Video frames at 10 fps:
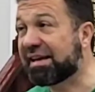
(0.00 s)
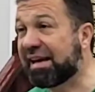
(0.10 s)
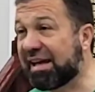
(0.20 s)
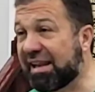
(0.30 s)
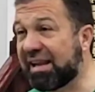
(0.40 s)

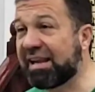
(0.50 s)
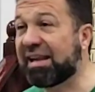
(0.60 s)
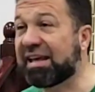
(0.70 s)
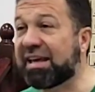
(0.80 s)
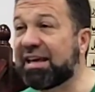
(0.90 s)

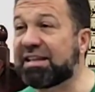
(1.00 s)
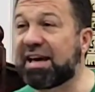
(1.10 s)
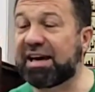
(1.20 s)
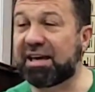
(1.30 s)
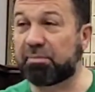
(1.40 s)

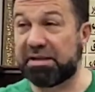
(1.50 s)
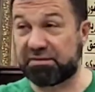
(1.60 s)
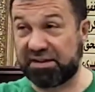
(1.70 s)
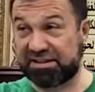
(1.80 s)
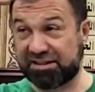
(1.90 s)
al-hidayah. Please
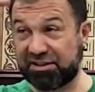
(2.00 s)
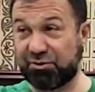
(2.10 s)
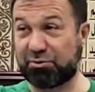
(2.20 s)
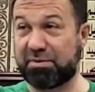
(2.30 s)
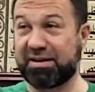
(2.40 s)
fix it in
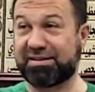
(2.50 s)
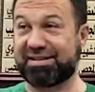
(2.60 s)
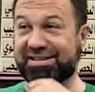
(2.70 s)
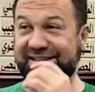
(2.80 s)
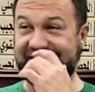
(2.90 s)
your
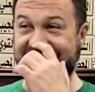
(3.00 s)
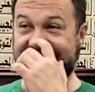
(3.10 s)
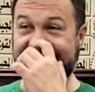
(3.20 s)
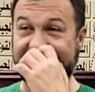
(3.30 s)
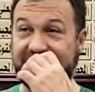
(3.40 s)
mind.
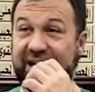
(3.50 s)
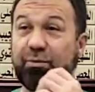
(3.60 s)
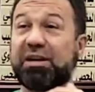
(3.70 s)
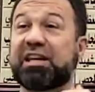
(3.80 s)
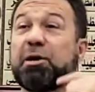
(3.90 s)
I
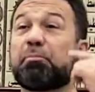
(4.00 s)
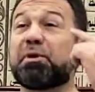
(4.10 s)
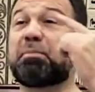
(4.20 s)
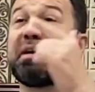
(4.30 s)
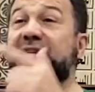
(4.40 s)
will keep
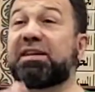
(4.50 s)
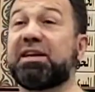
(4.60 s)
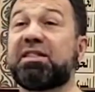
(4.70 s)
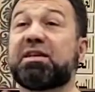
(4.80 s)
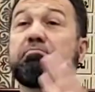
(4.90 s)
repeating the